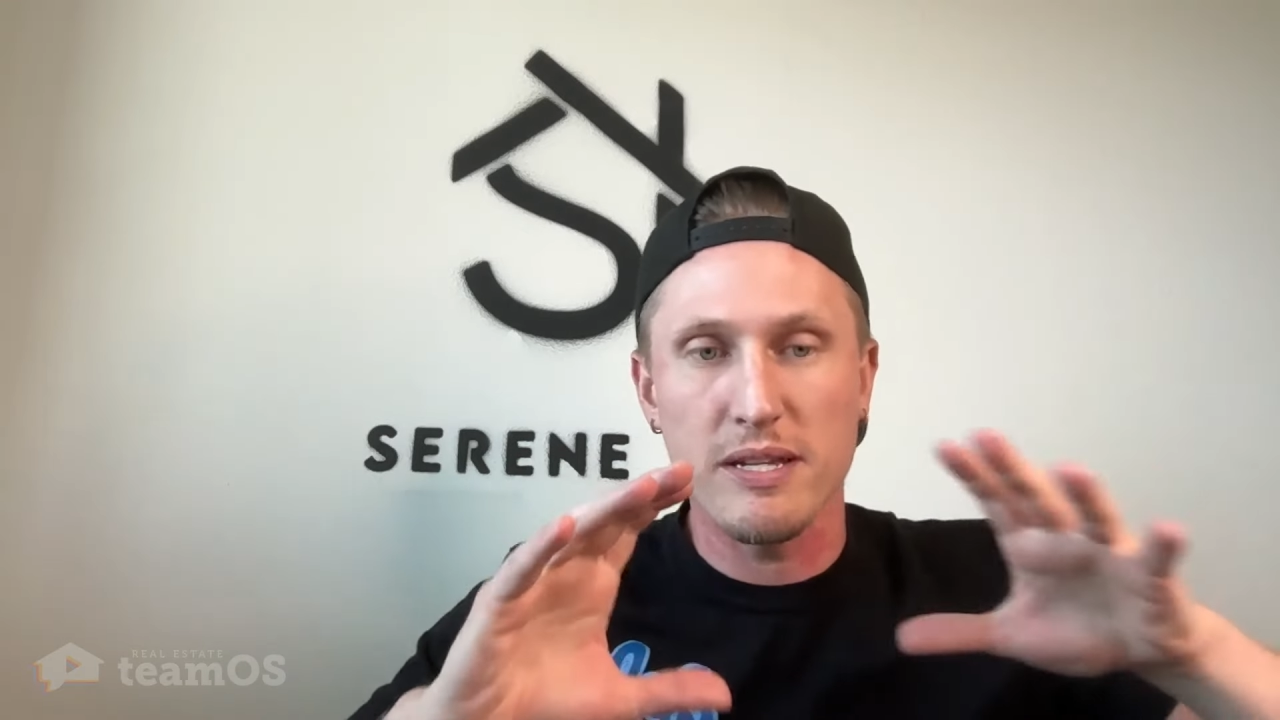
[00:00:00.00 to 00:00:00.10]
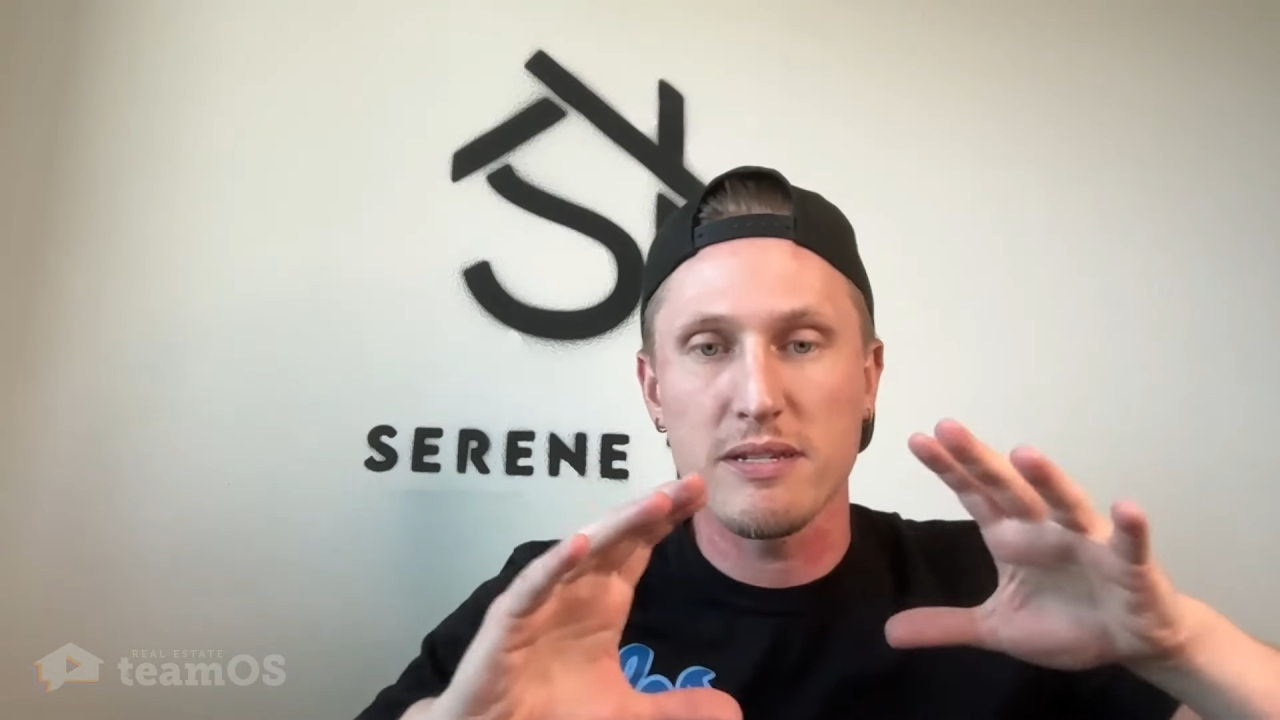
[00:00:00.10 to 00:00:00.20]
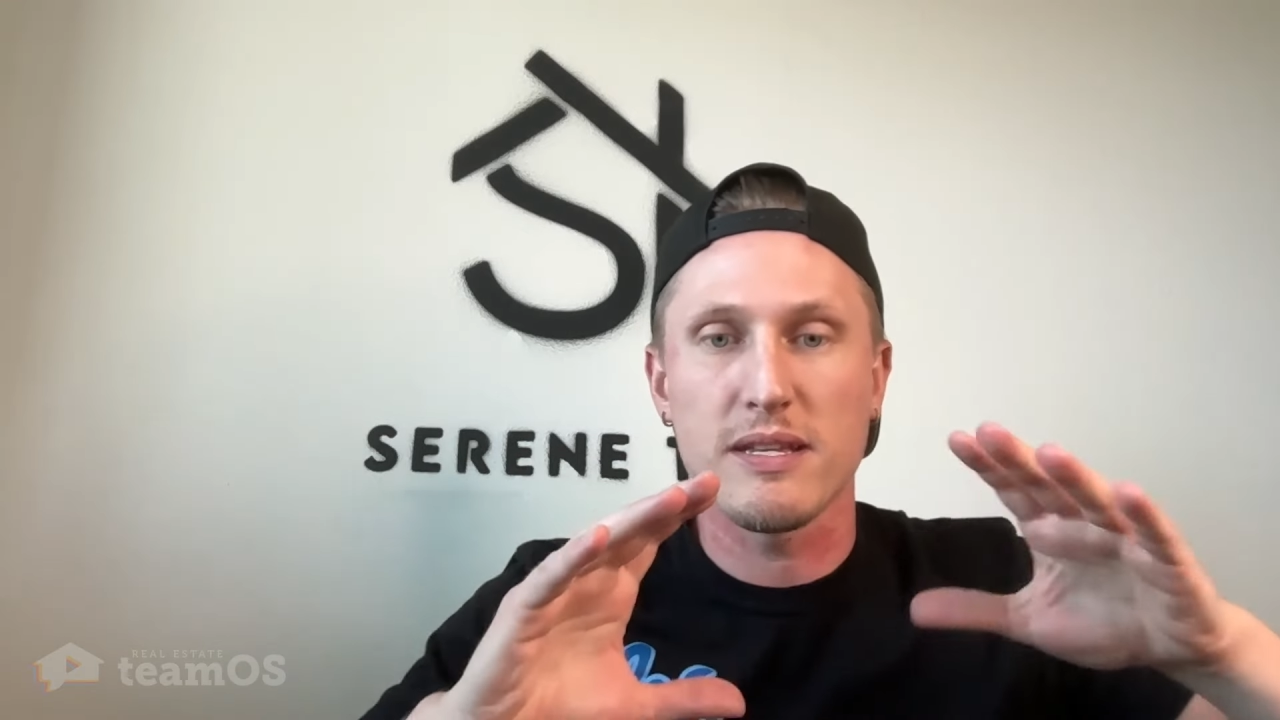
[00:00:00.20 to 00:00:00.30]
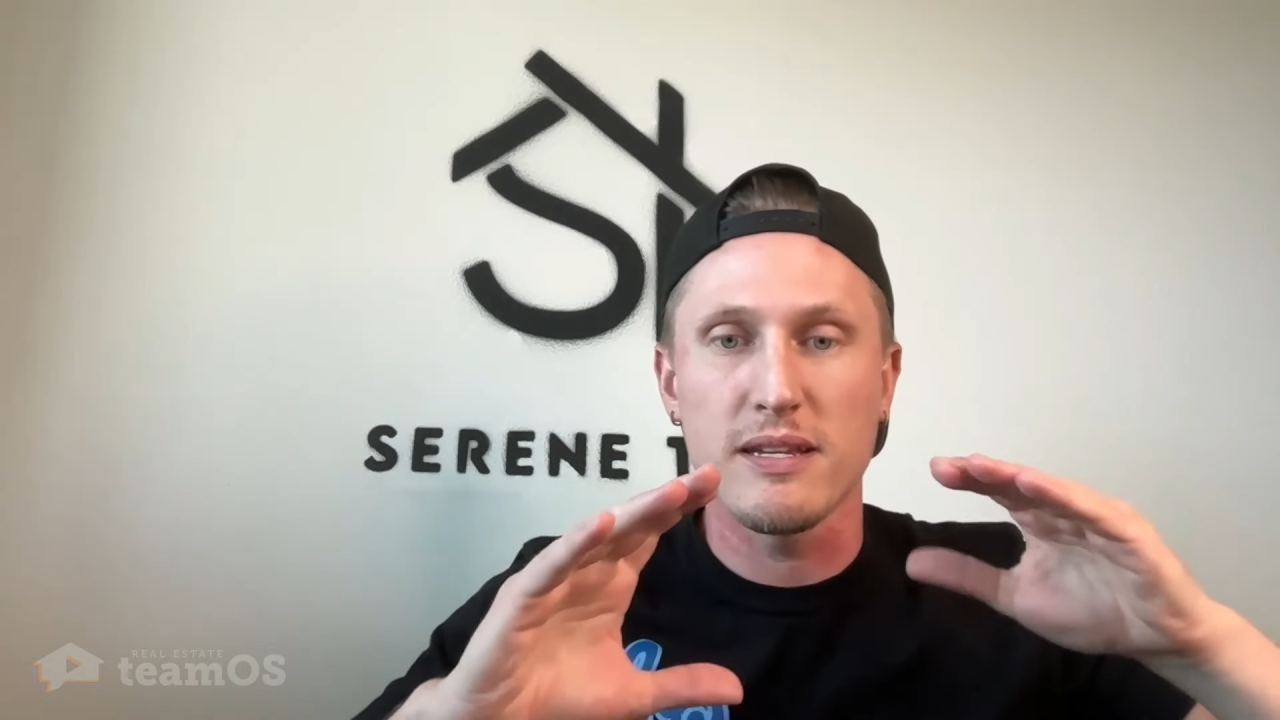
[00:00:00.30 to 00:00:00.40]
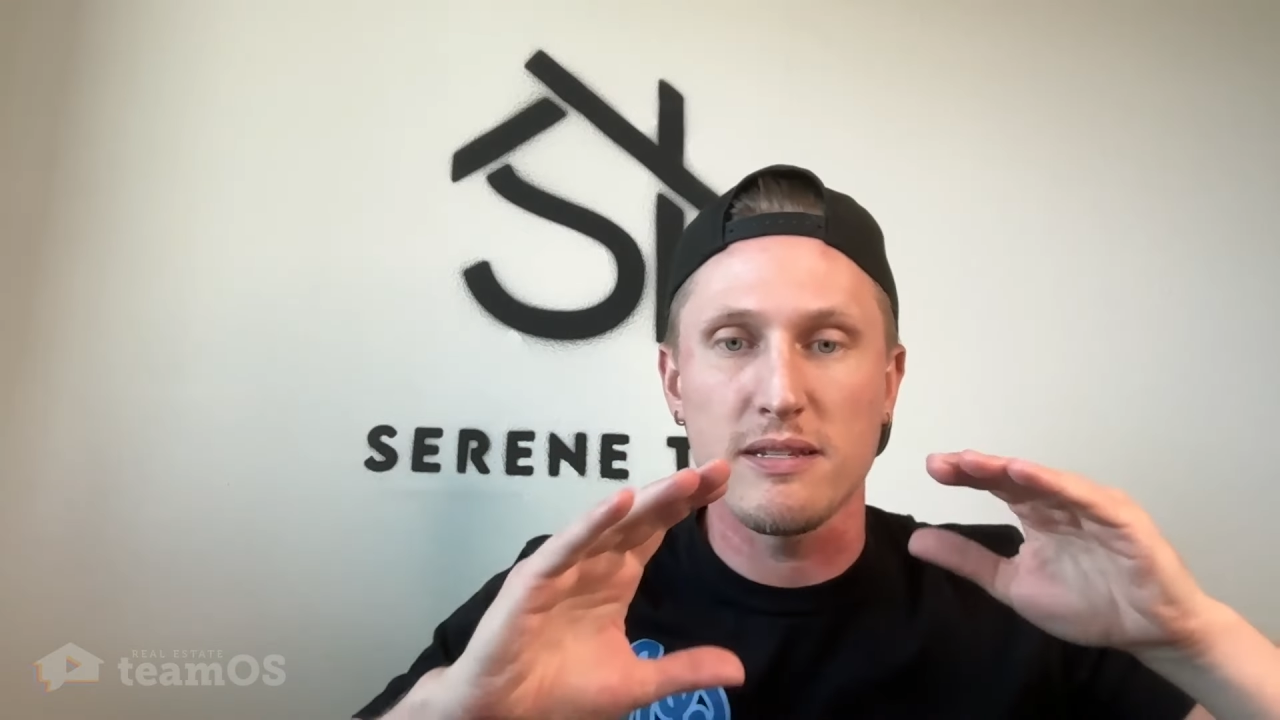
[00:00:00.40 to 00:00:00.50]

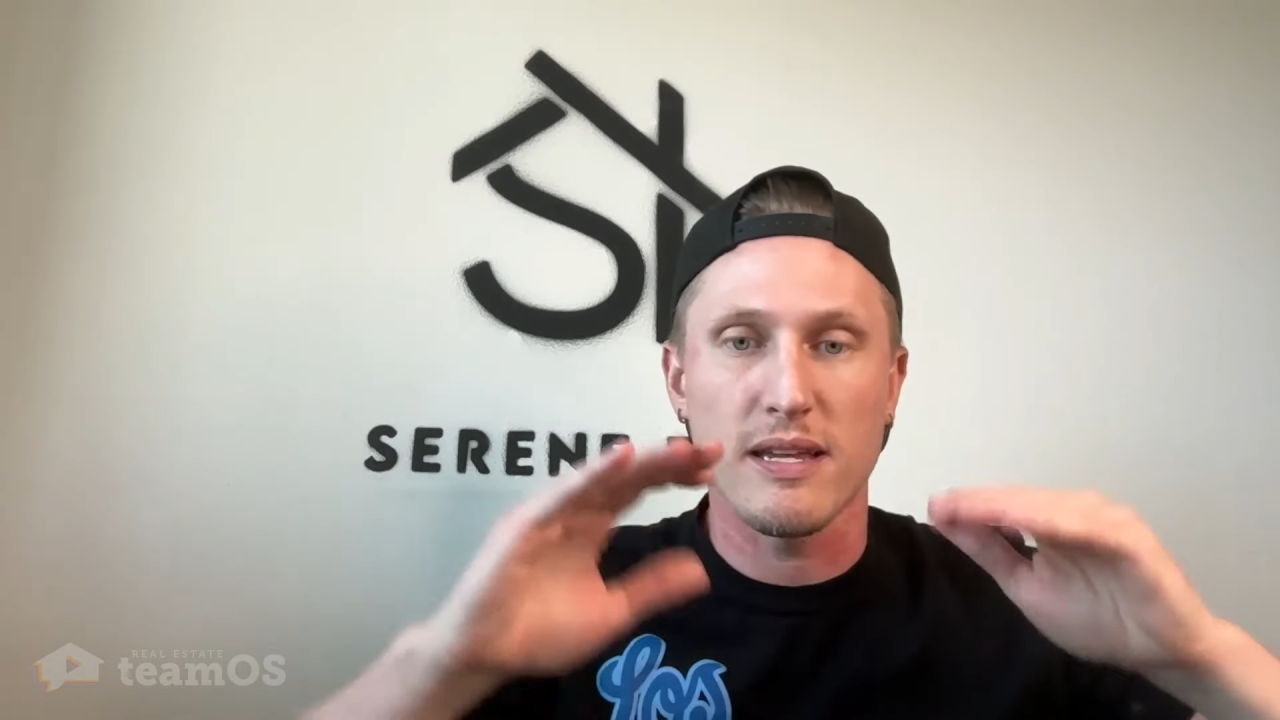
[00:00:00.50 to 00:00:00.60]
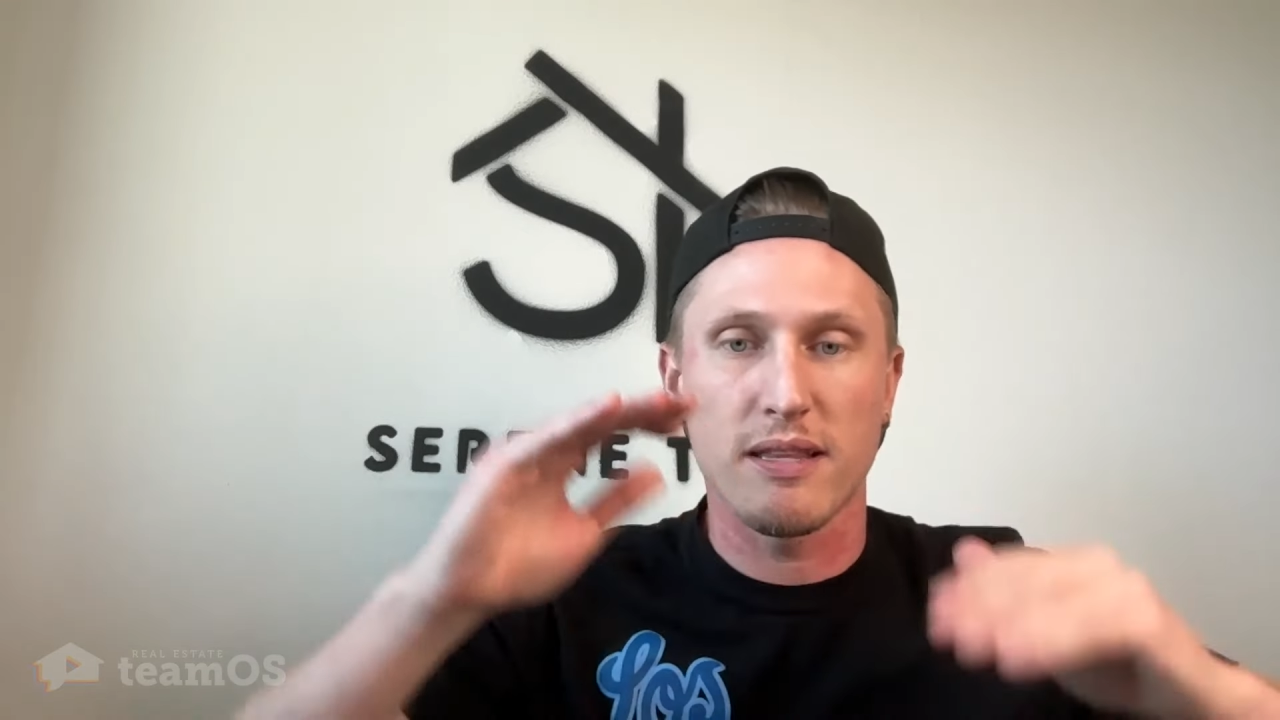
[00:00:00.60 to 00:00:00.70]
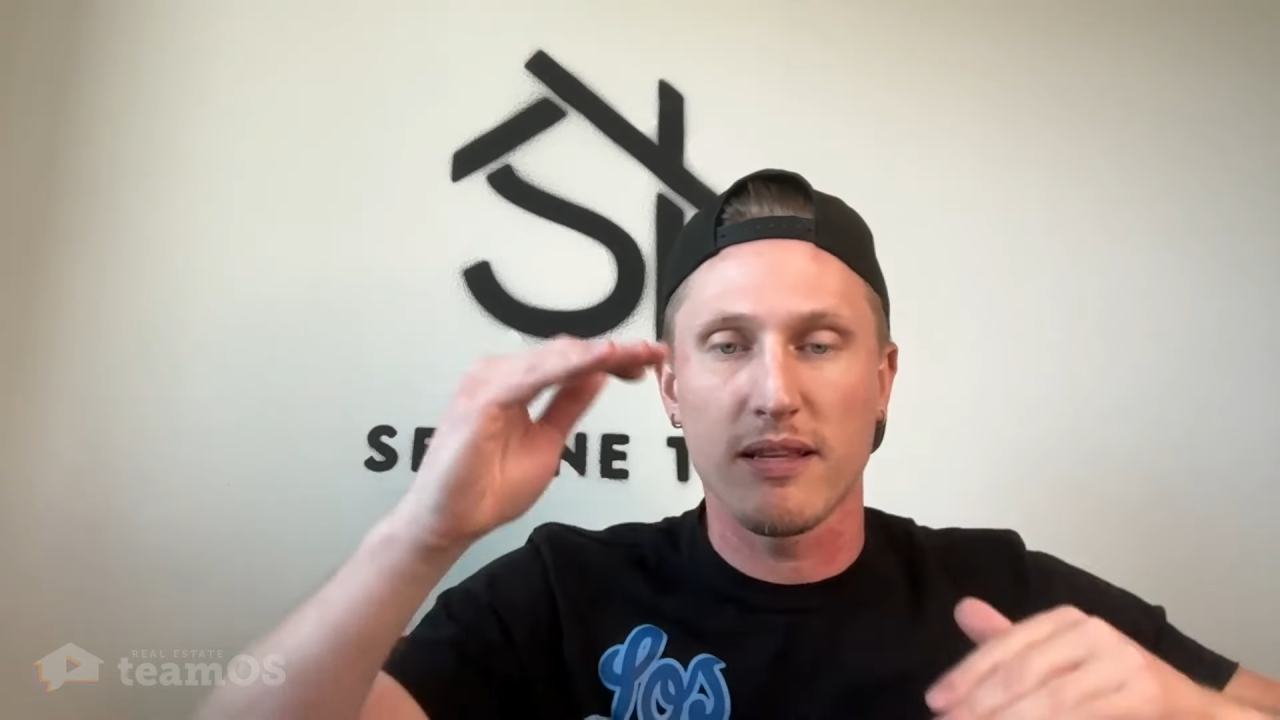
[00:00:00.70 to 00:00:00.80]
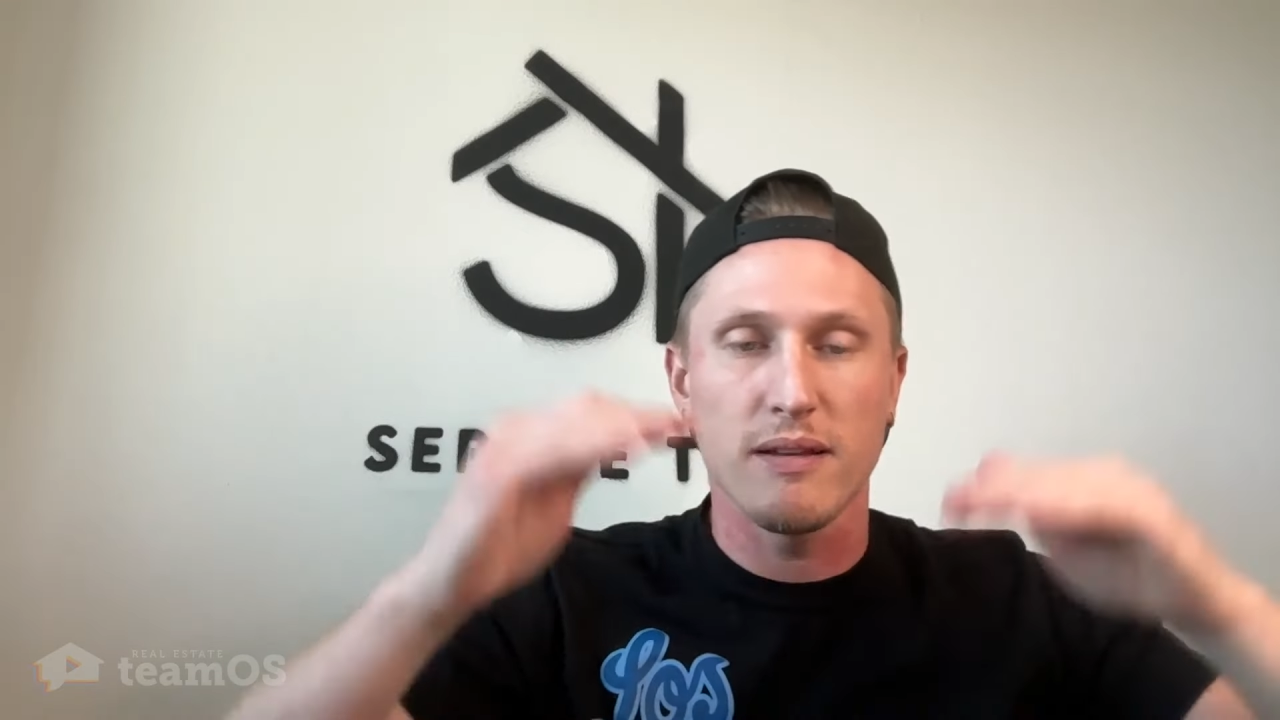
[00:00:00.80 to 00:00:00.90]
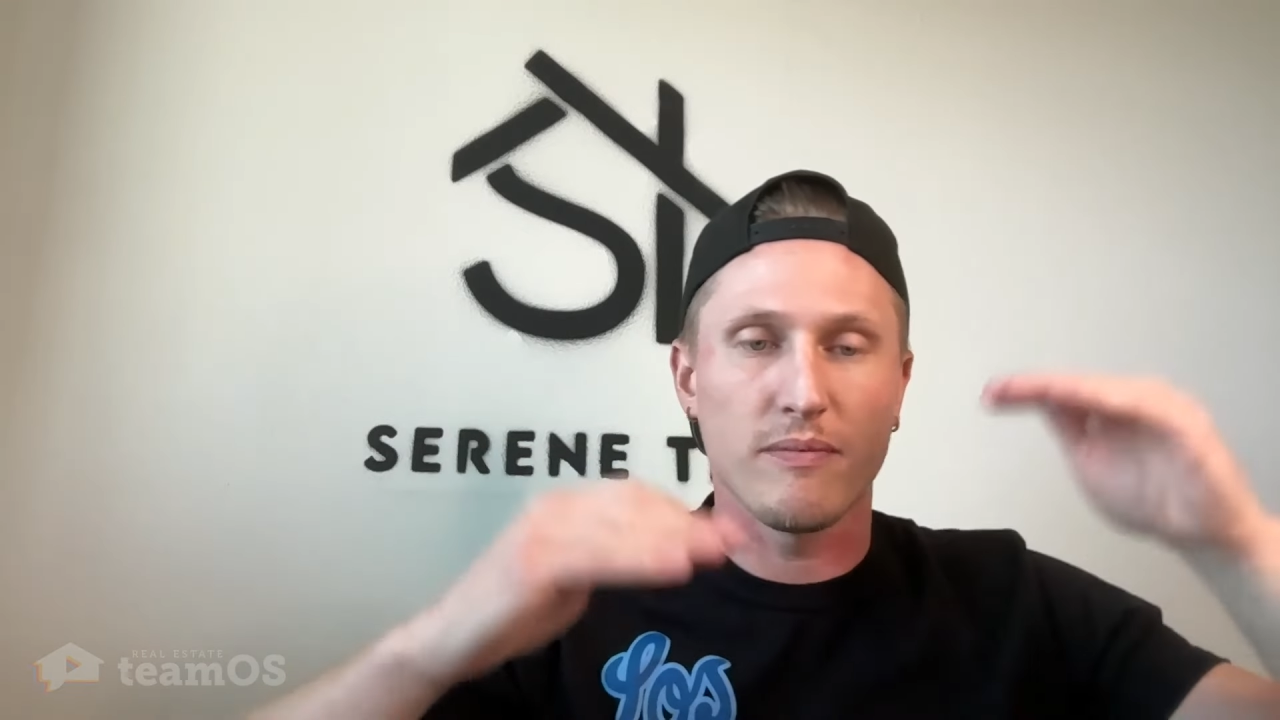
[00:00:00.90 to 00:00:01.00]
business
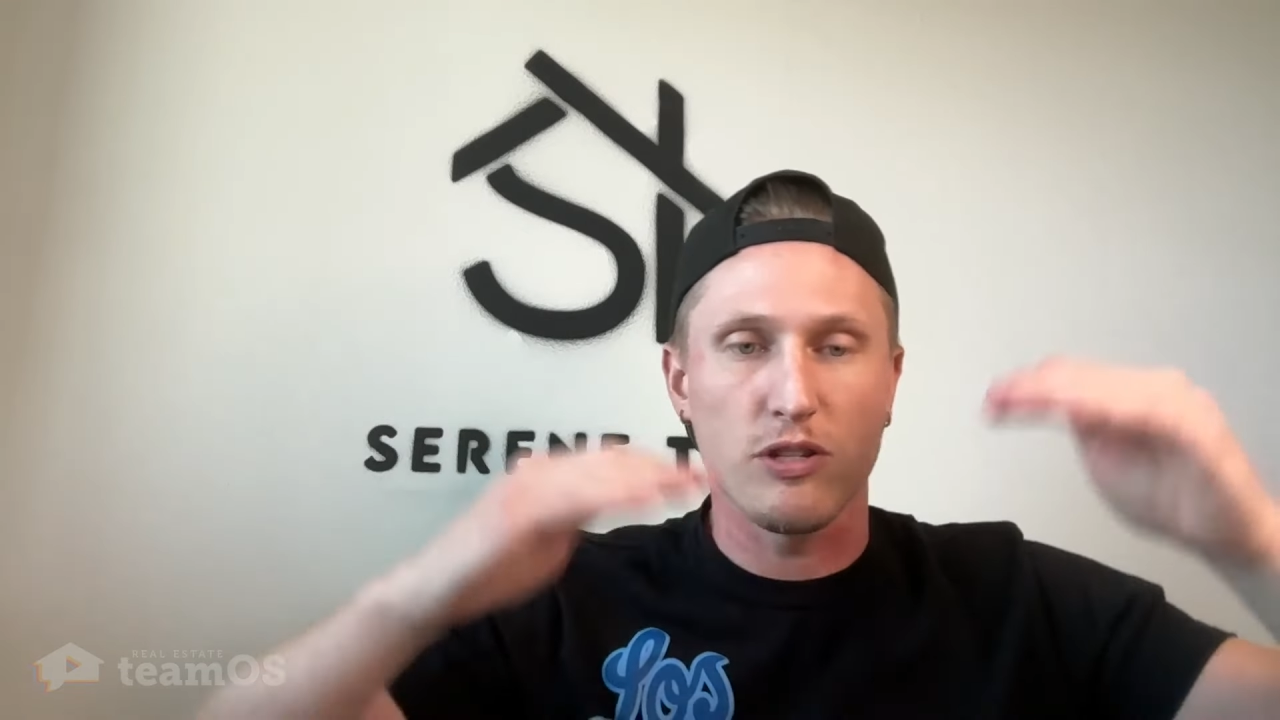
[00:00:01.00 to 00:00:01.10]
and the